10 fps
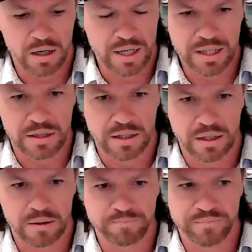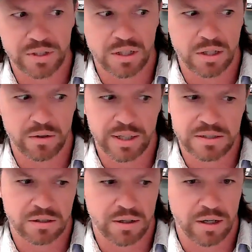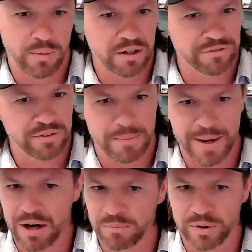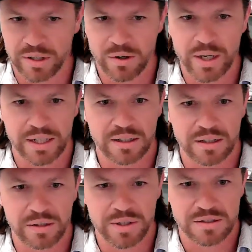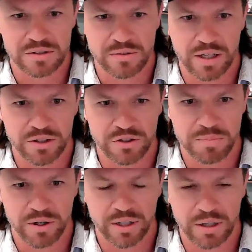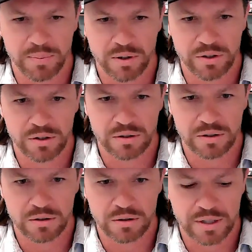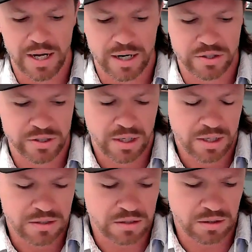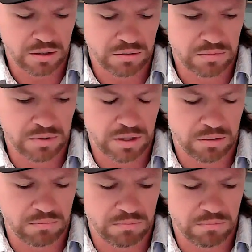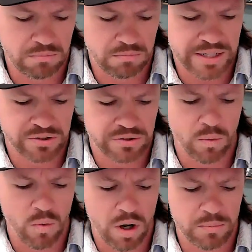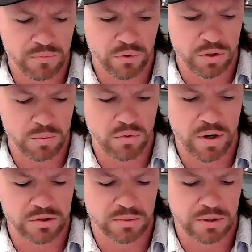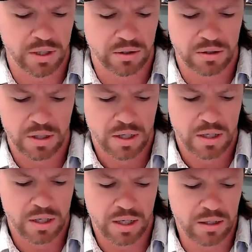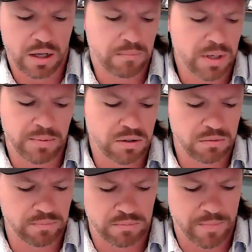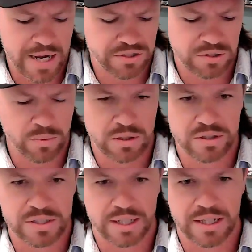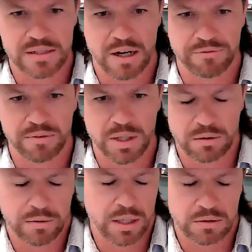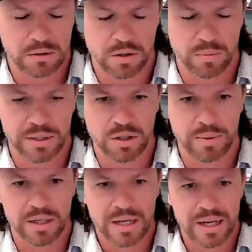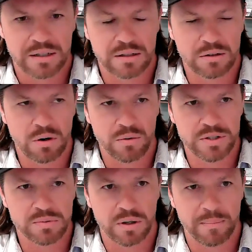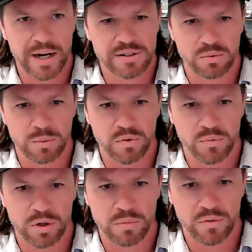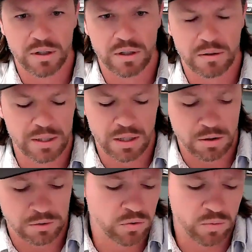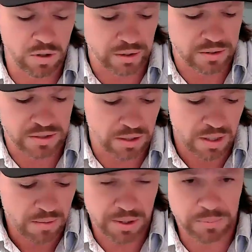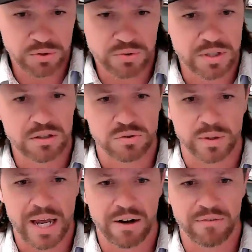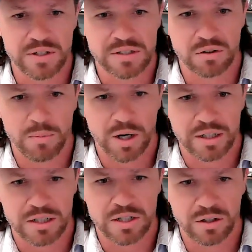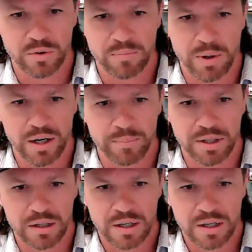anything, that's a great way to flame out pretty quick in the business, right? You're just burning up all your cash. So, mastering one before you move on to another. And maybe you master one, you decide that's not for me. Great, no big deal. But you always want to master one before you move on to the other. And they all do work, like you said. People do deals with every single marketing channel that we brought up here.